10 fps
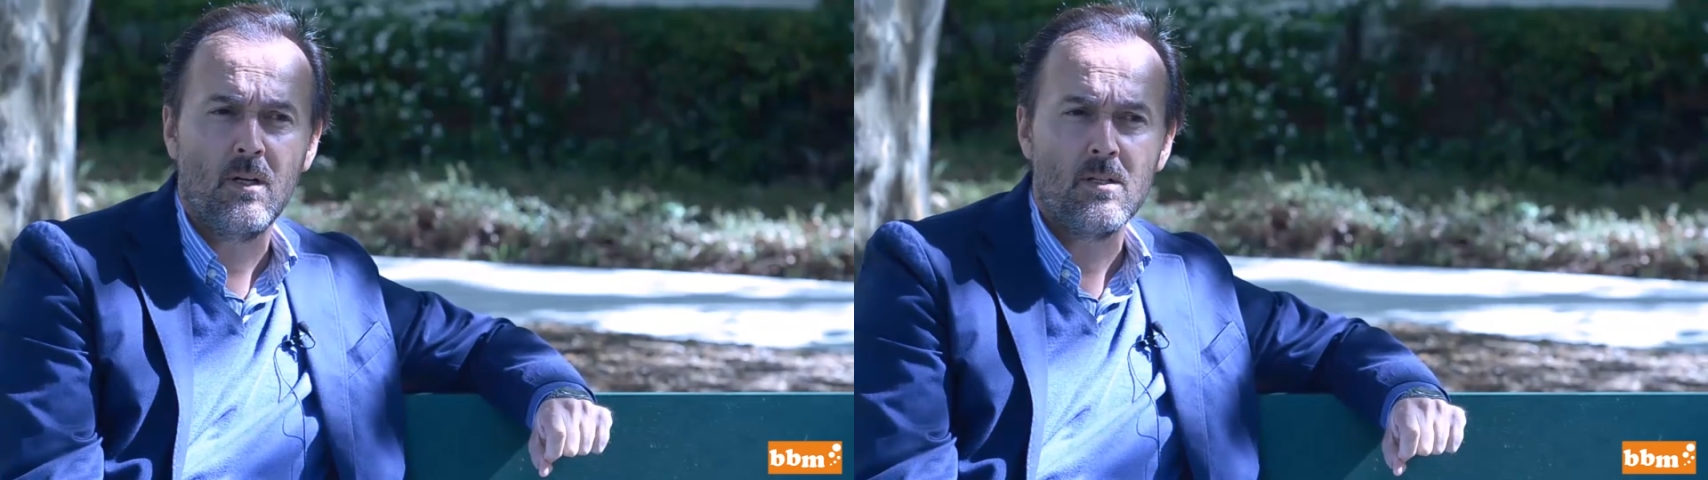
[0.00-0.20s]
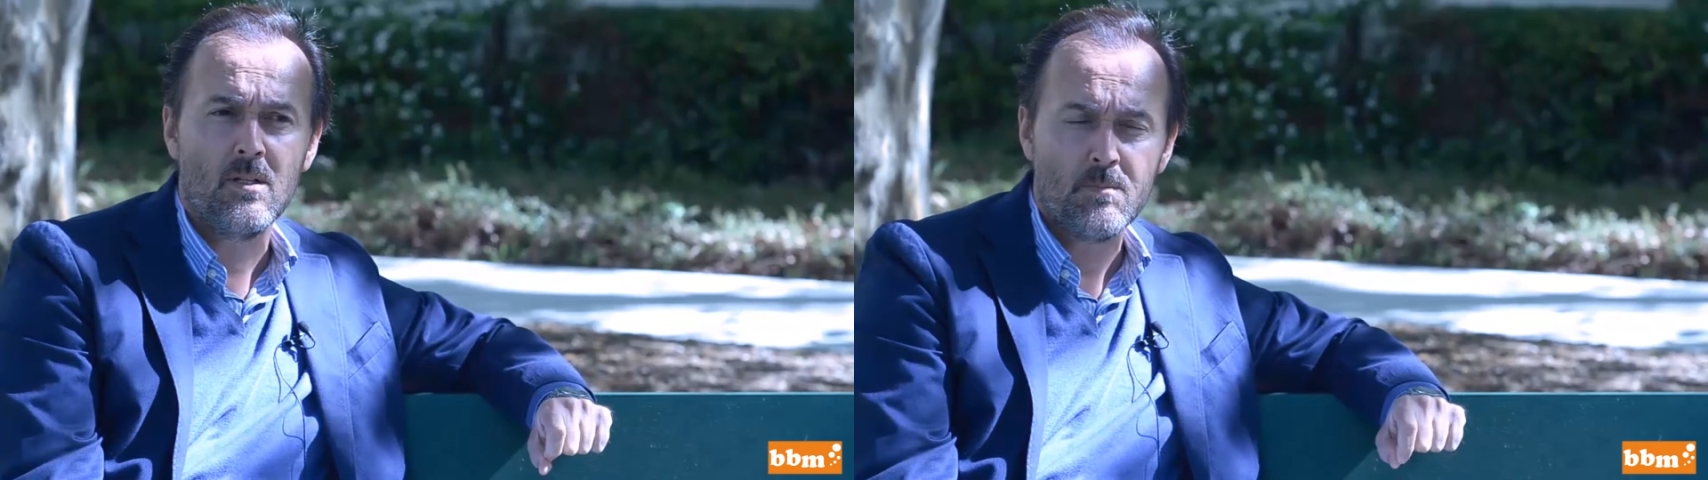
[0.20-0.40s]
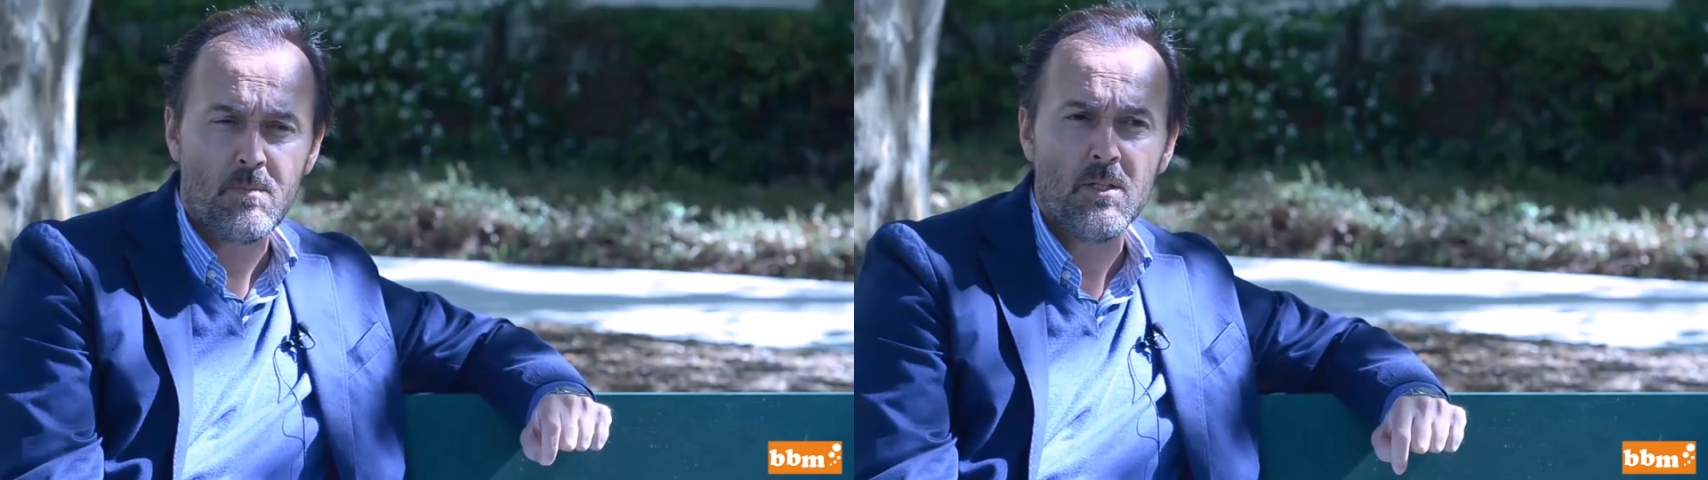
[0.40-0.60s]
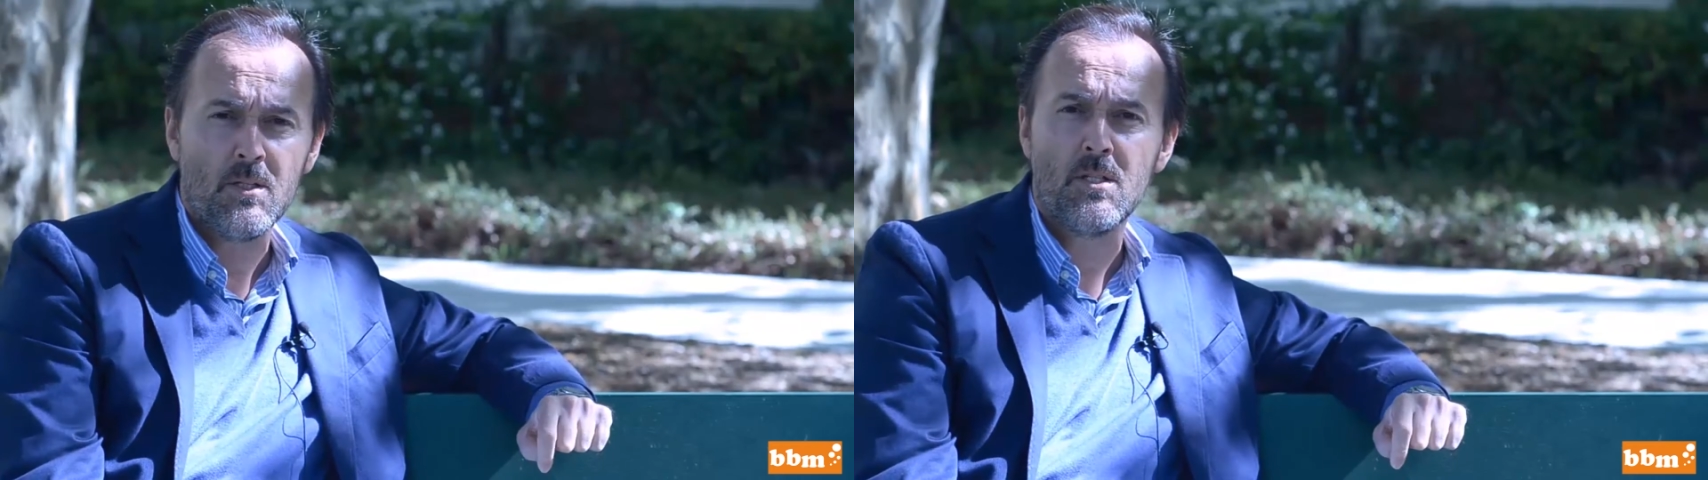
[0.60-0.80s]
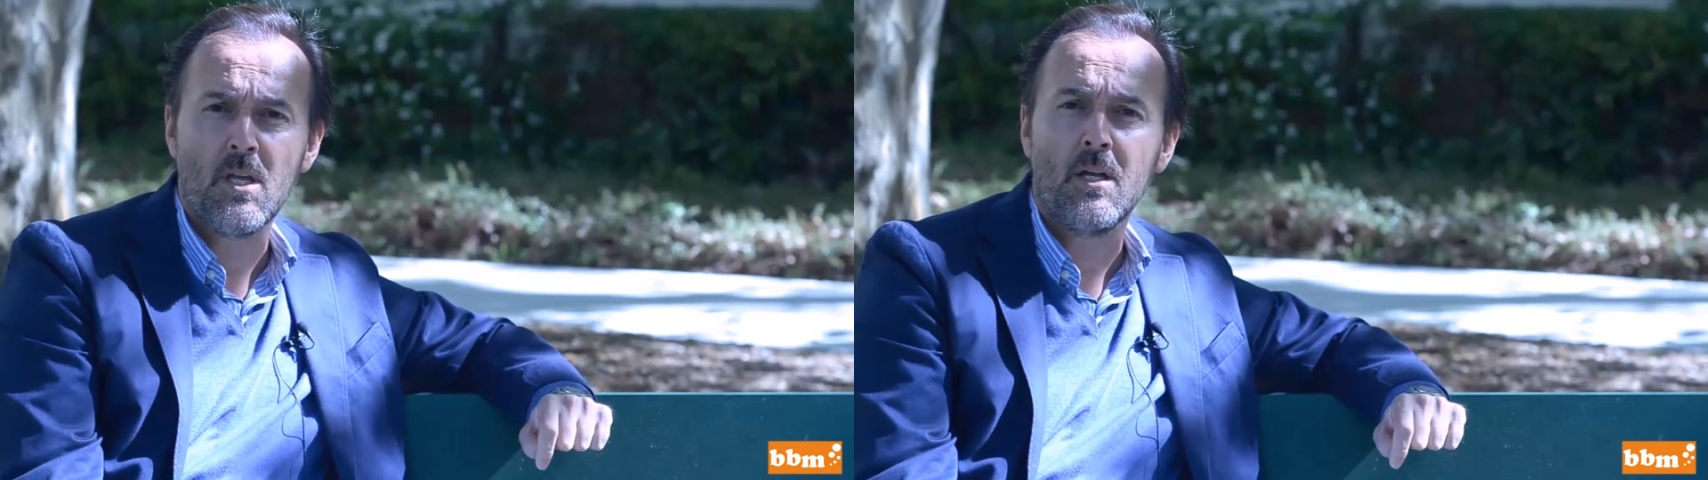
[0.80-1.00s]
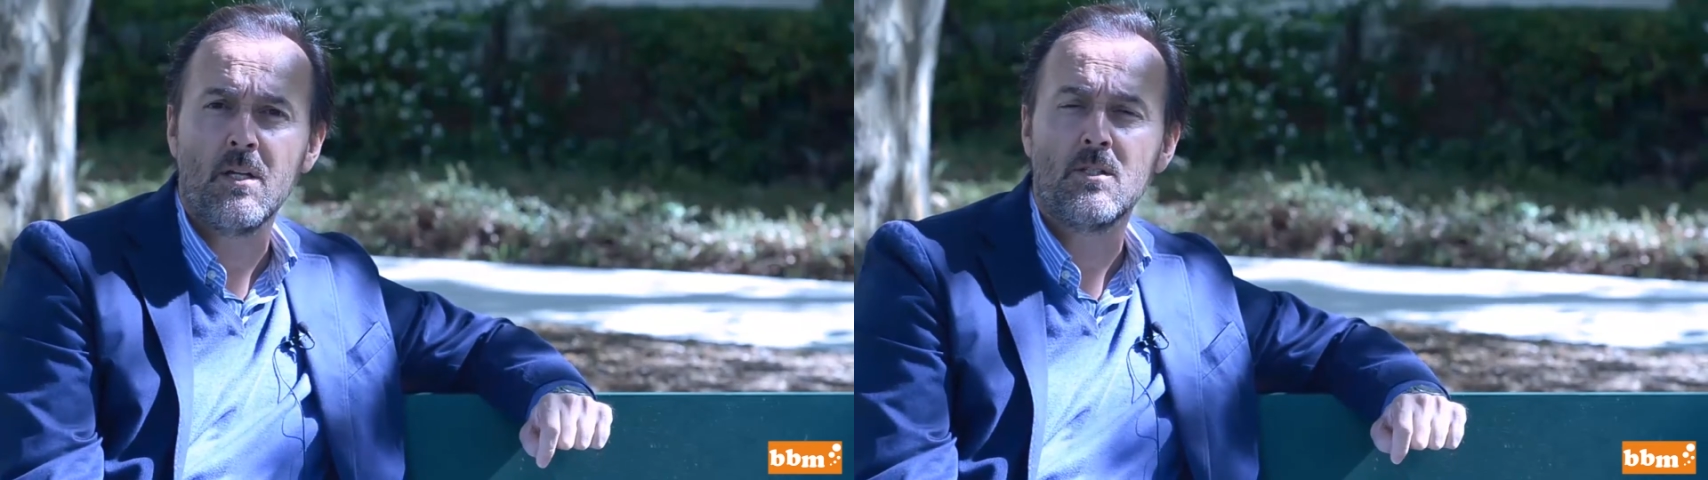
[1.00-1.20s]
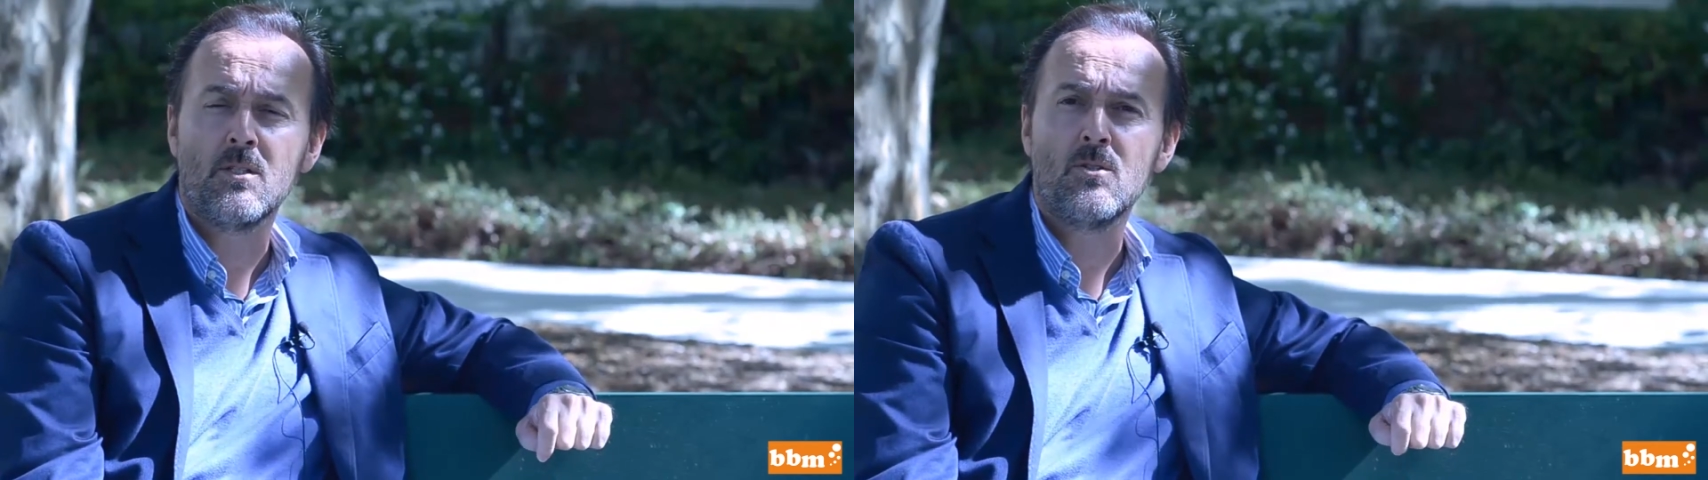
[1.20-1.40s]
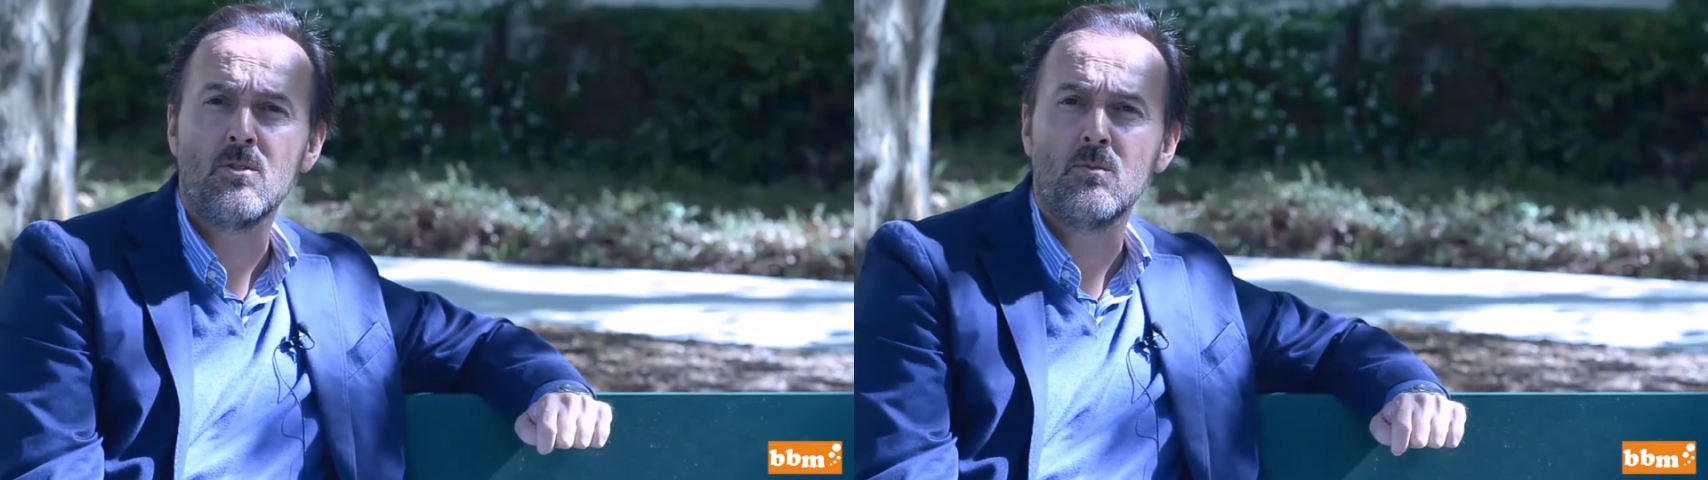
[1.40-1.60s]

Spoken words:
Spain decided to